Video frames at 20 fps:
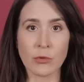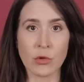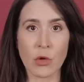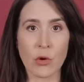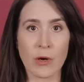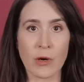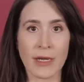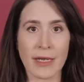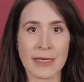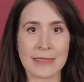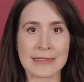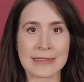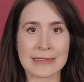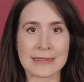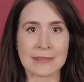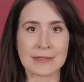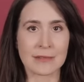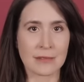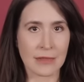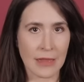Lori as
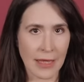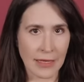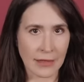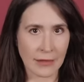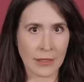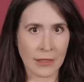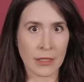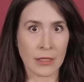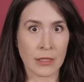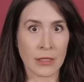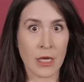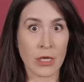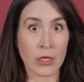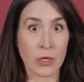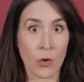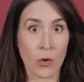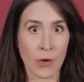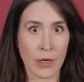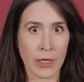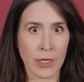slightly
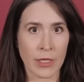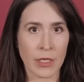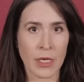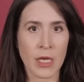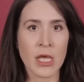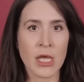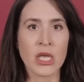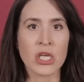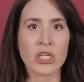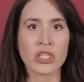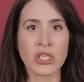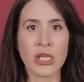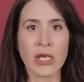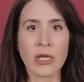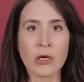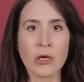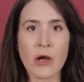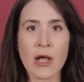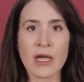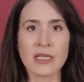annoying. She
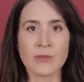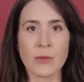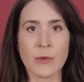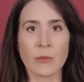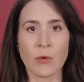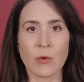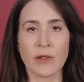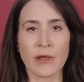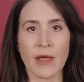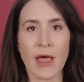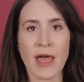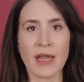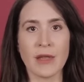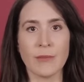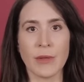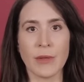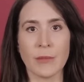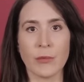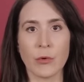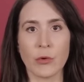and her husband were the kind of
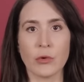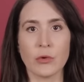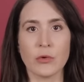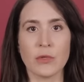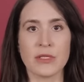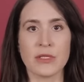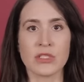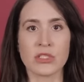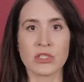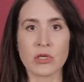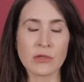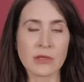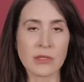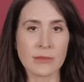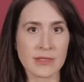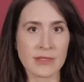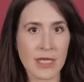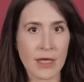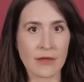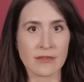people who'd insert
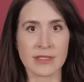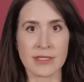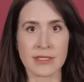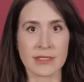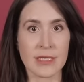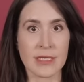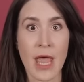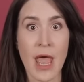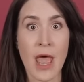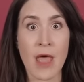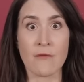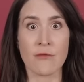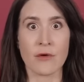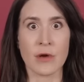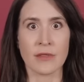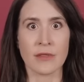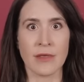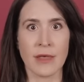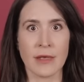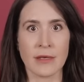themselves into
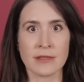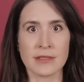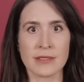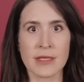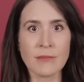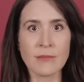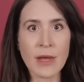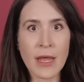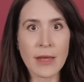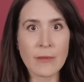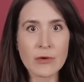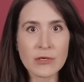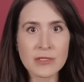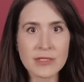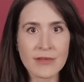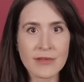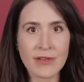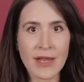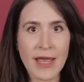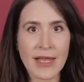everything. Some
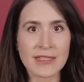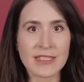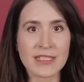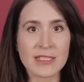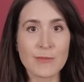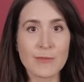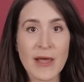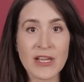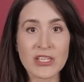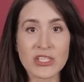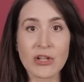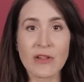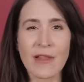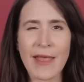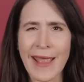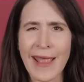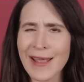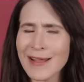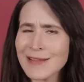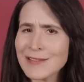neighbors even had special
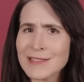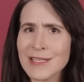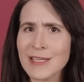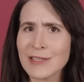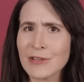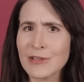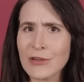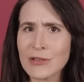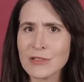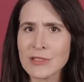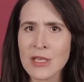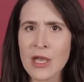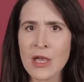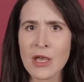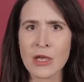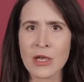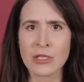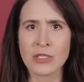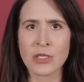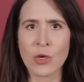hand signals
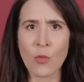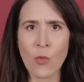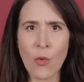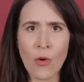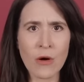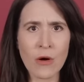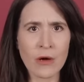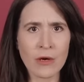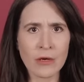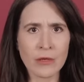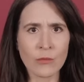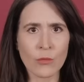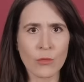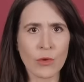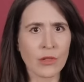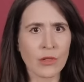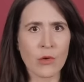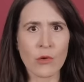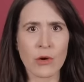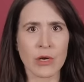to warn
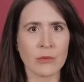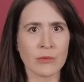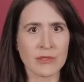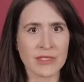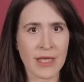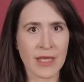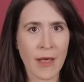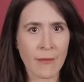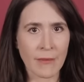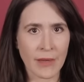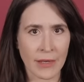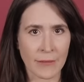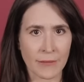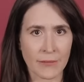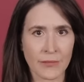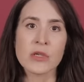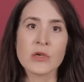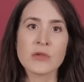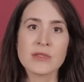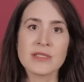when Lori was coming.
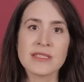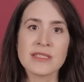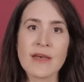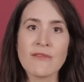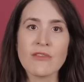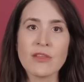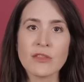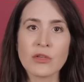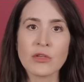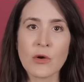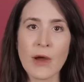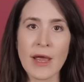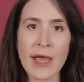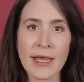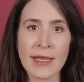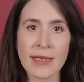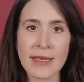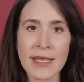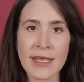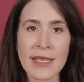Though seventh
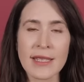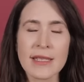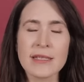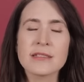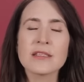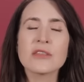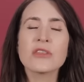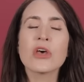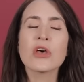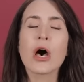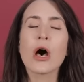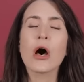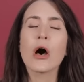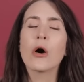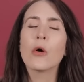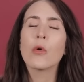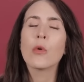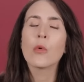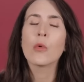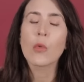grade is
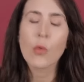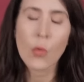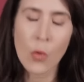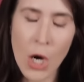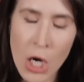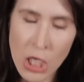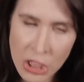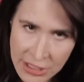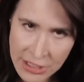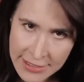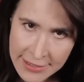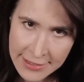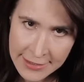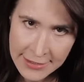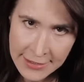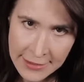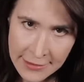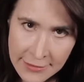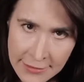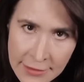the
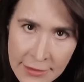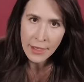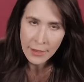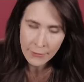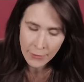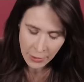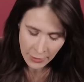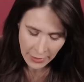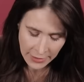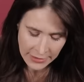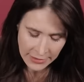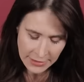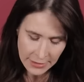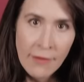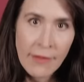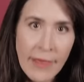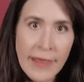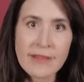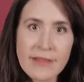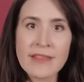worst. Am I right?
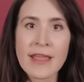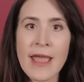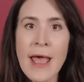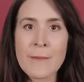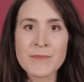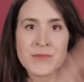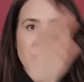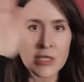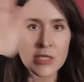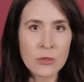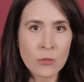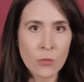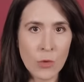Like the absolute